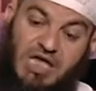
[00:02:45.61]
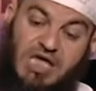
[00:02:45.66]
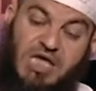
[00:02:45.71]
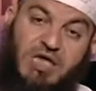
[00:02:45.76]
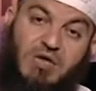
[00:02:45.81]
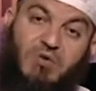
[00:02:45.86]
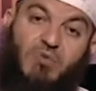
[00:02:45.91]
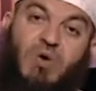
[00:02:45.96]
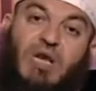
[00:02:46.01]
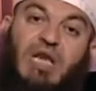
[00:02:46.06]

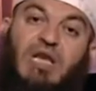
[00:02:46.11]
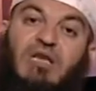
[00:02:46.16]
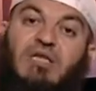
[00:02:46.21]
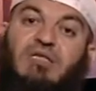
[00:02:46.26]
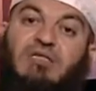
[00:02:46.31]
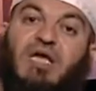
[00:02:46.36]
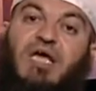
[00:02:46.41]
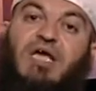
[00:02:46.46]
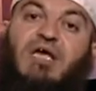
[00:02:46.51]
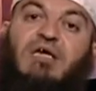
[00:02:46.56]
he
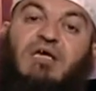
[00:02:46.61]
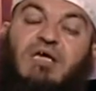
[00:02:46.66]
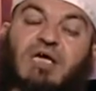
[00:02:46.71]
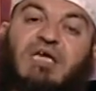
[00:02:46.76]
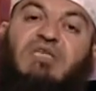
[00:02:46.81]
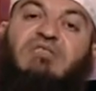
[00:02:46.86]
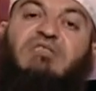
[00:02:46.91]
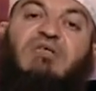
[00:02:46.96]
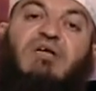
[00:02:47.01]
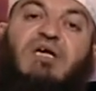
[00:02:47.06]
will
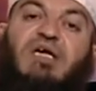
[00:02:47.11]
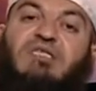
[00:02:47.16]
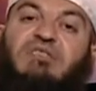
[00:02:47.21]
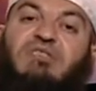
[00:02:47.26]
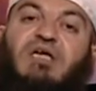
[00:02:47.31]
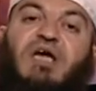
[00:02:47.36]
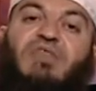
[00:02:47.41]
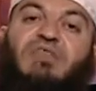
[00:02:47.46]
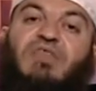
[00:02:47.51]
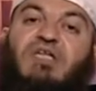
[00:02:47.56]
take his
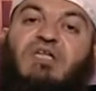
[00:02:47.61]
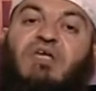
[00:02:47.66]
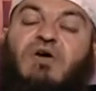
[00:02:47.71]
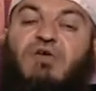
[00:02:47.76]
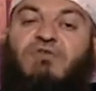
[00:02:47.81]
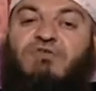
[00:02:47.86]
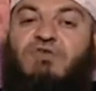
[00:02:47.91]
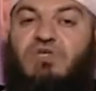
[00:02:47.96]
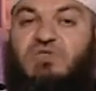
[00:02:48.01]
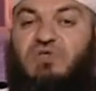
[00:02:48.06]
right at
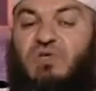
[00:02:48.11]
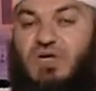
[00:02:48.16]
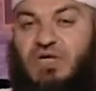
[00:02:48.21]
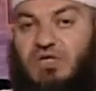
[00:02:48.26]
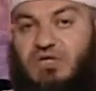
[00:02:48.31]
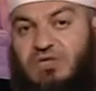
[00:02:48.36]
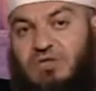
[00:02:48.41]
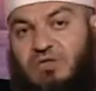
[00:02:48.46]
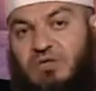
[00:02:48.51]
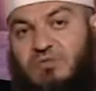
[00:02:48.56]
the day of
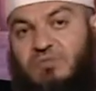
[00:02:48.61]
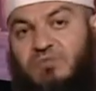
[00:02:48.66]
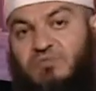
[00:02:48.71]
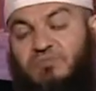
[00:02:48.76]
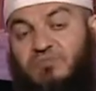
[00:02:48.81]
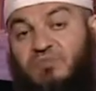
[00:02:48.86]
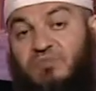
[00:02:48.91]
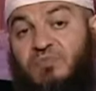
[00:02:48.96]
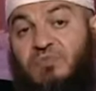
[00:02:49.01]
resurrection.